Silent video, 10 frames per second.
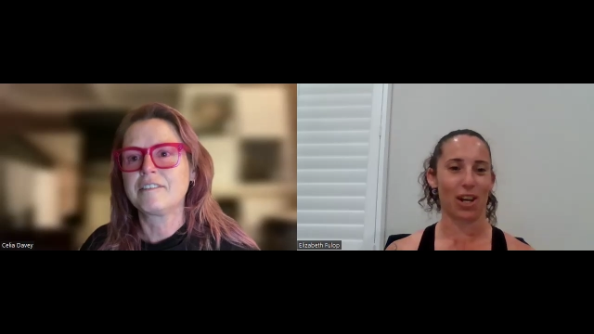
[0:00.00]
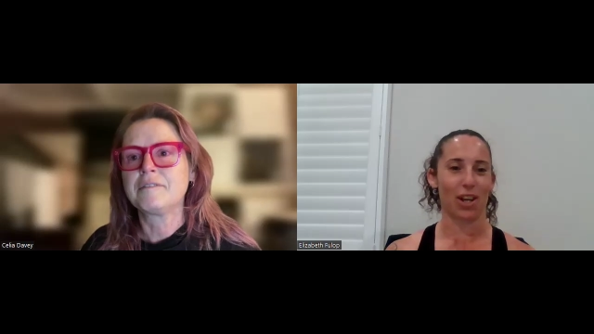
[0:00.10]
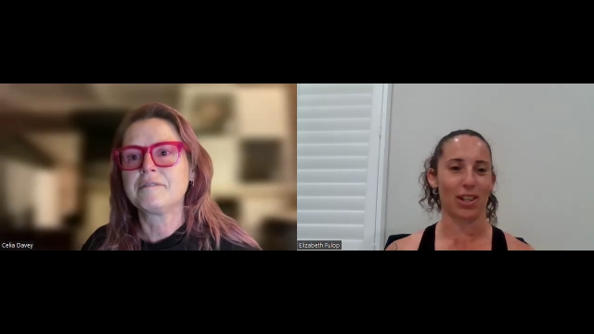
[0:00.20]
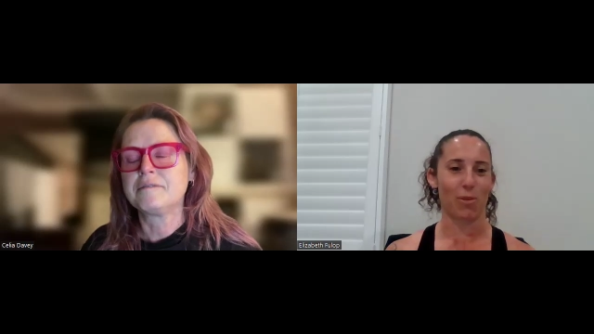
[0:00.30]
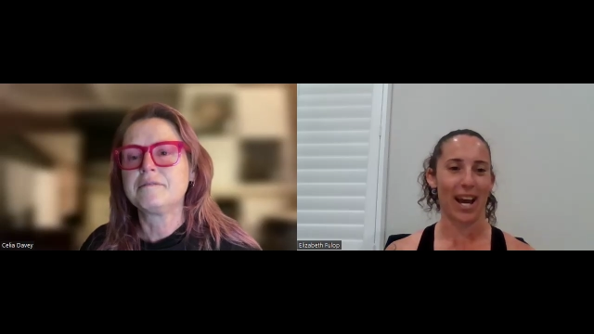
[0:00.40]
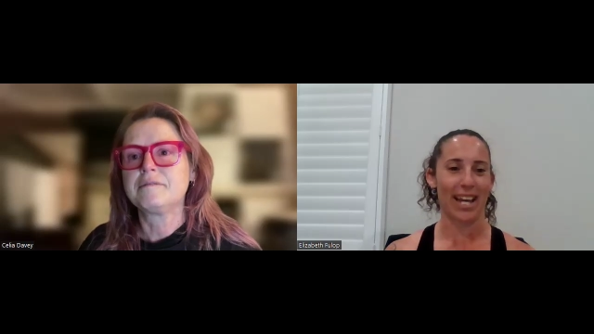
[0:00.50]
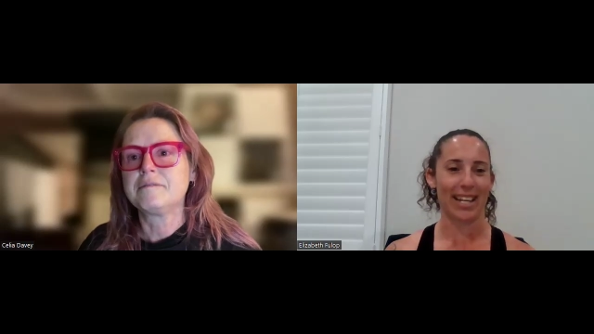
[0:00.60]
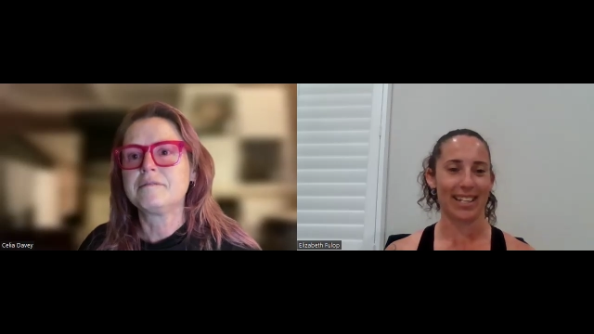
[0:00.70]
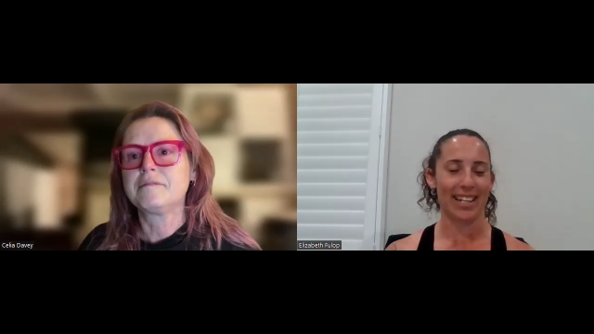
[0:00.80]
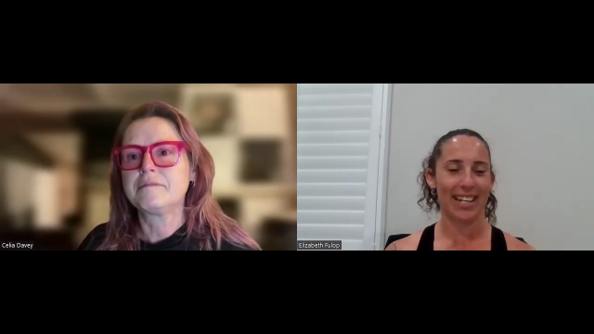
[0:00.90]
Speaker 1: the only way
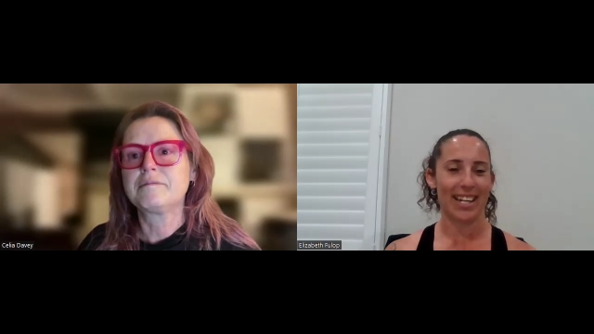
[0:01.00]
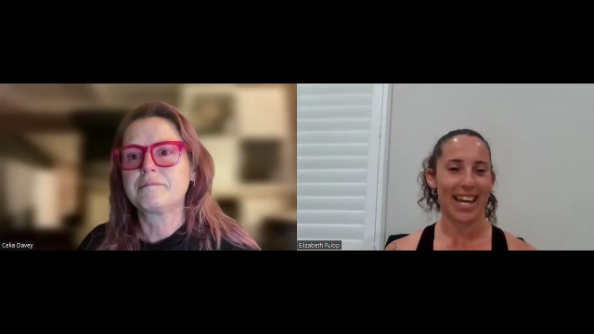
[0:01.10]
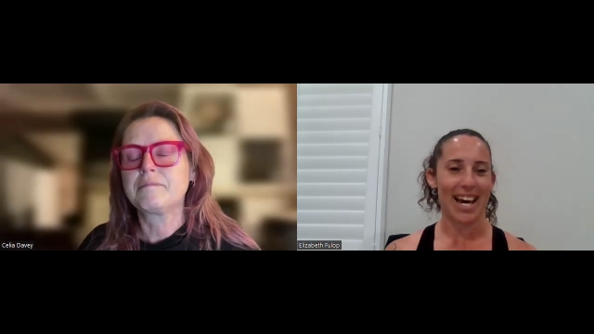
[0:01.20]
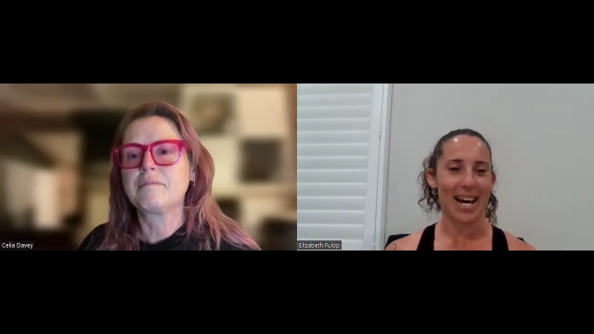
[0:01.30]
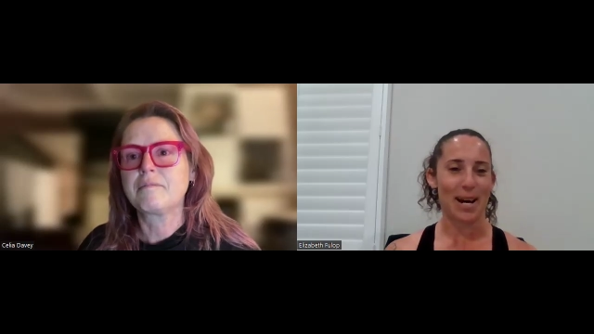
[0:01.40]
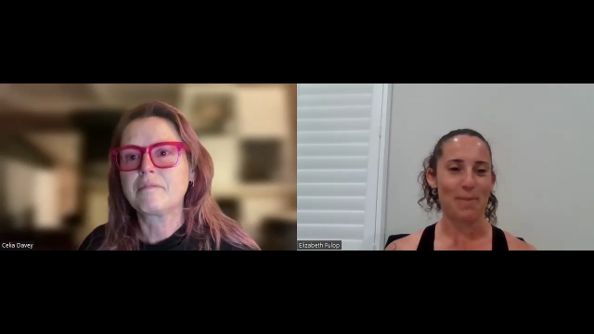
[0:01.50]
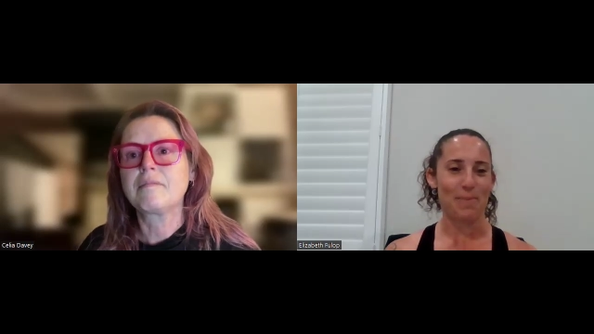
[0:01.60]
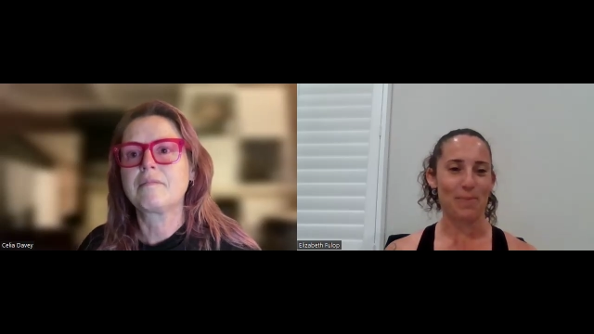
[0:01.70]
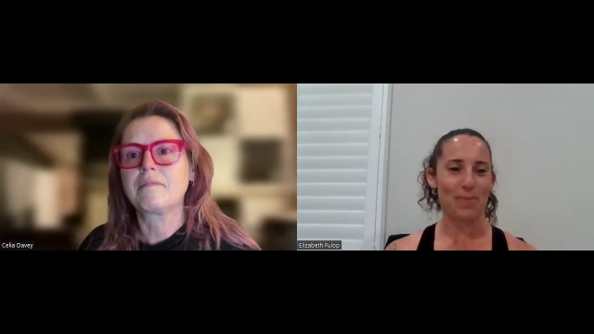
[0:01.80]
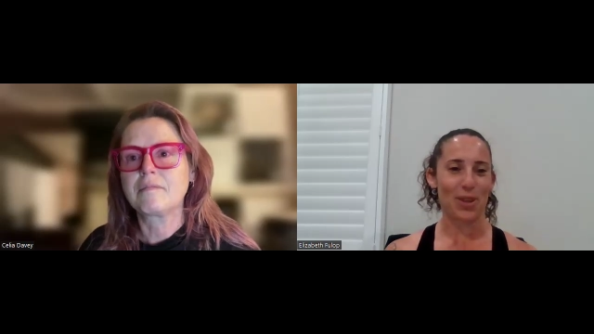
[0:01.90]
and
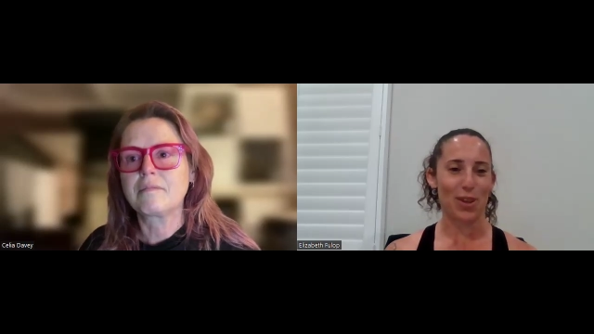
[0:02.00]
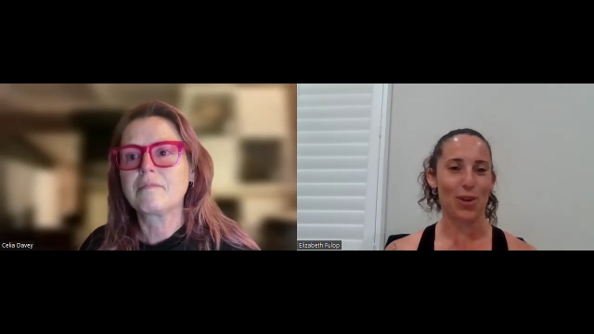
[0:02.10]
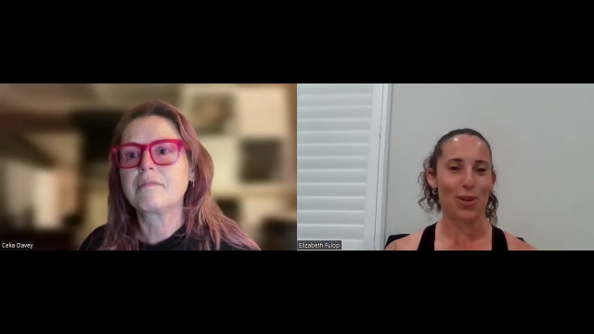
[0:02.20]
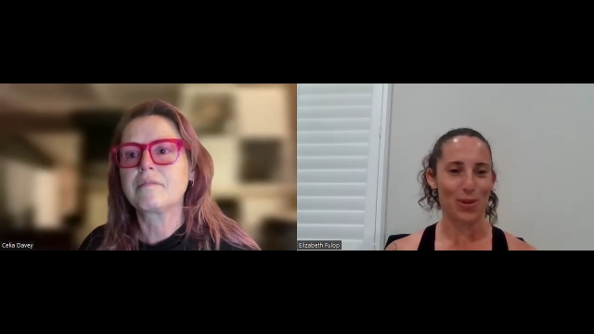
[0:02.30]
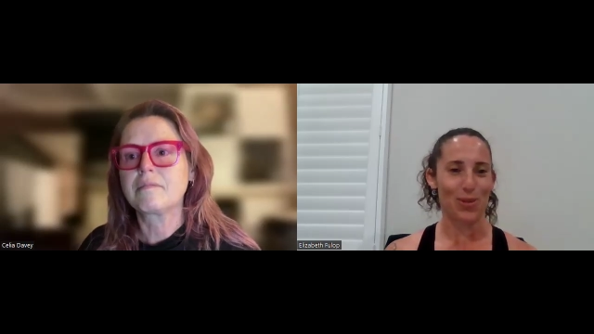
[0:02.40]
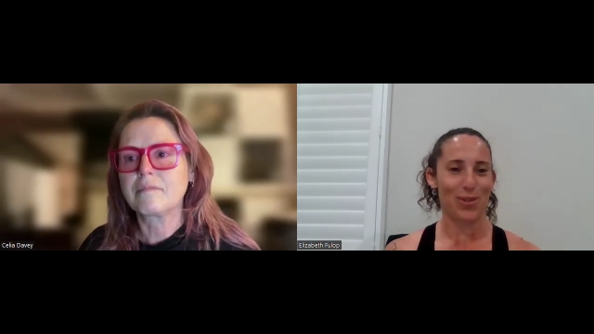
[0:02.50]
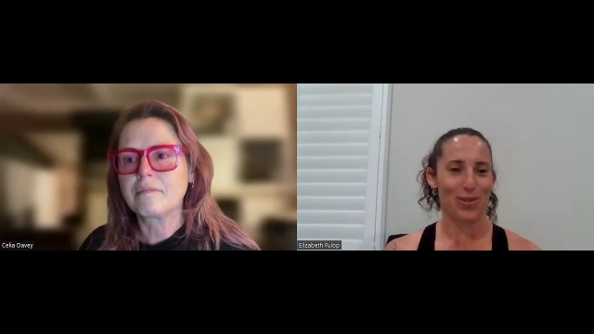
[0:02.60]
um you